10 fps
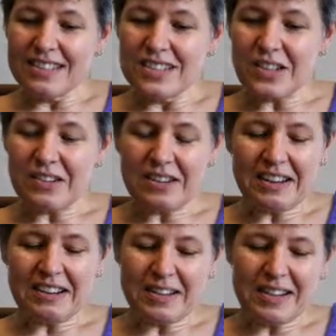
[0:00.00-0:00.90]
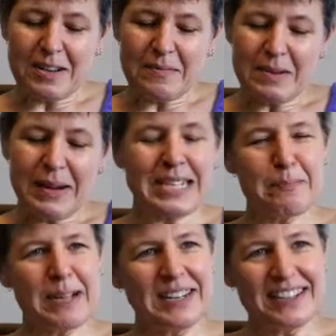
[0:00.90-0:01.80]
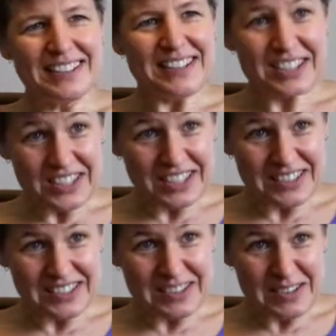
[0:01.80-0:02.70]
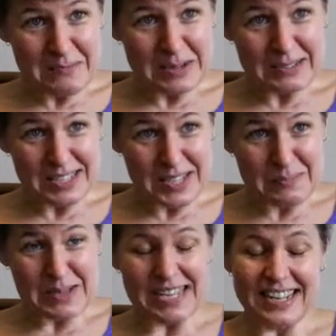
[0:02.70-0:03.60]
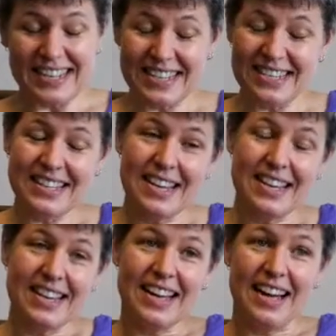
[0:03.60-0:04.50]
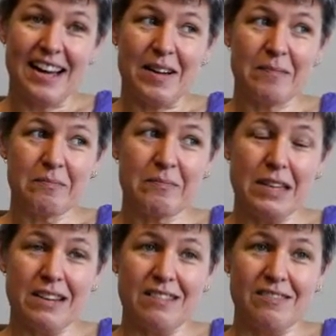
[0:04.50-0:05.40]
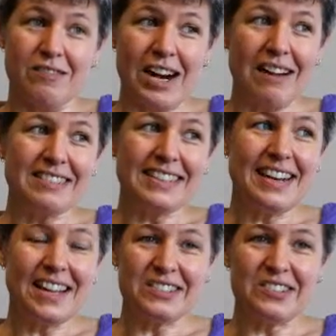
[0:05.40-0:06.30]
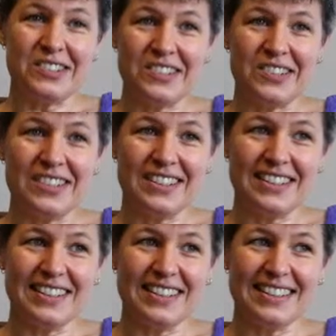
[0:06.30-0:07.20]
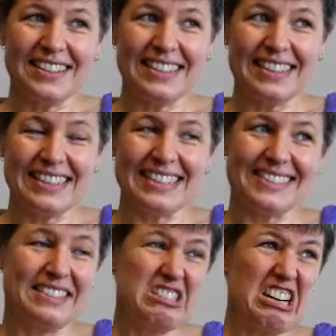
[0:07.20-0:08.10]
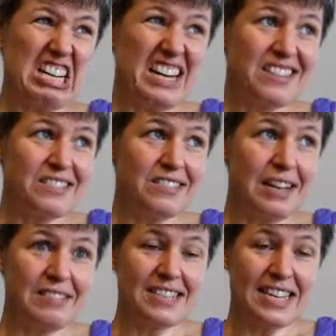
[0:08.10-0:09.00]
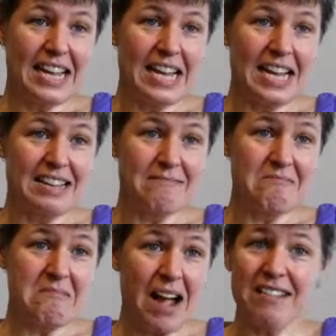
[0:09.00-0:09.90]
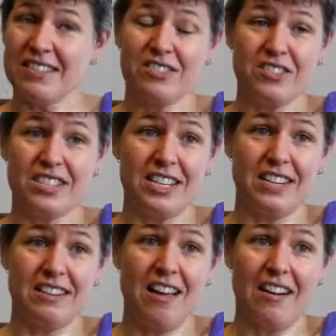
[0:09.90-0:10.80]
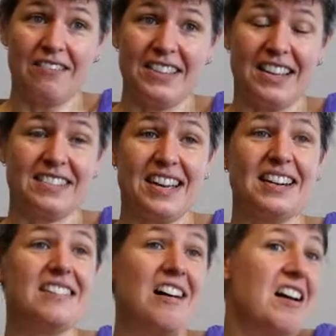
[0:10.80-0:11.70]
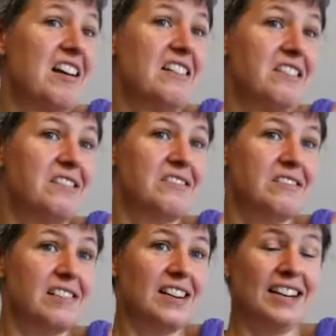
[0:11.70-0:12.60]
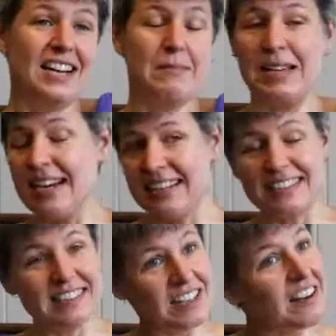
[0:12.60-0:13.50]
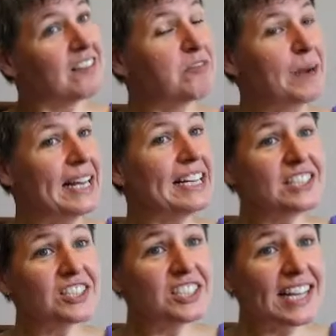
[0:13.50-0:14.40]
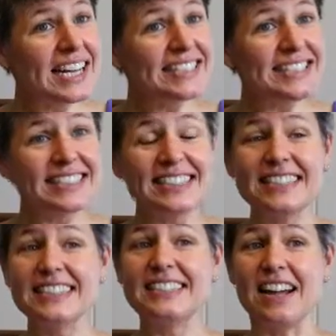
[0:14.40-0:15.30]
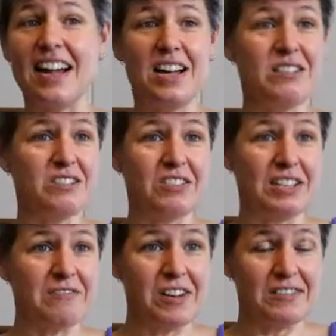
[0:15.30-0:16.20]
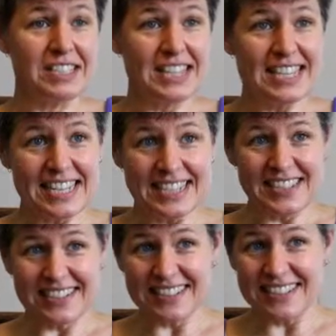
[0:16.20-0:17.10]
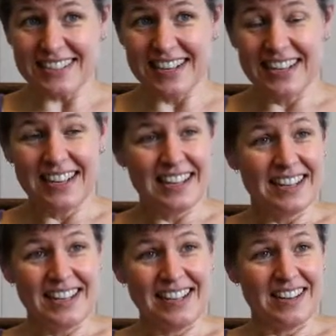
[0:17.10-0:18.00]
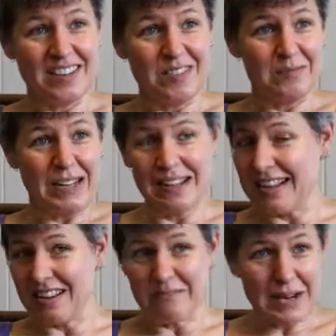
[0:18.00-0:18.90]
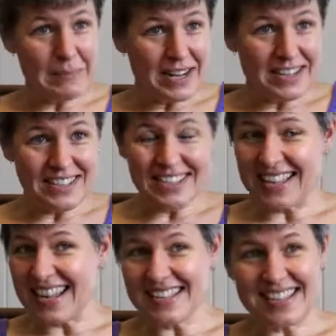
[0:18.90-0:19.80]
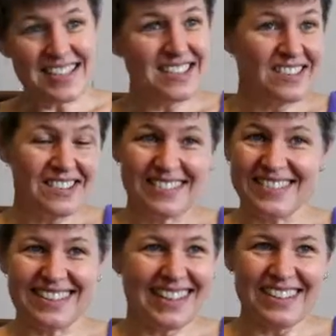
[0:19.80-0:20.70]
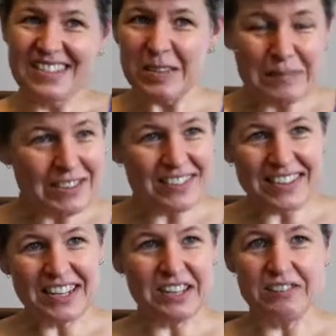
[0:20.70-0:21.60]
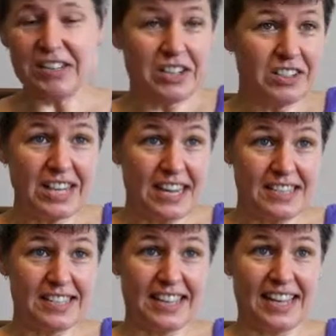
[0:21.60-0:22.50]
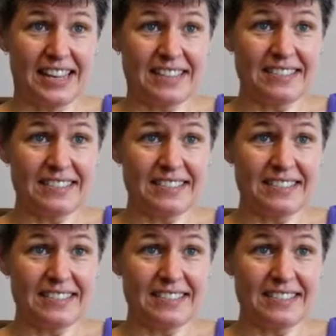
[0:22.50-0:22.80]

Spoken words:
so it might depend on who you talk to about this, because when I was in high school, at least starting high school, I would say I was interested in a lot of things. I did not know. I mean, I loved my English classes. I was really involved in theater. I loved my biology classes. Like on some level, I could have done all kinds of things.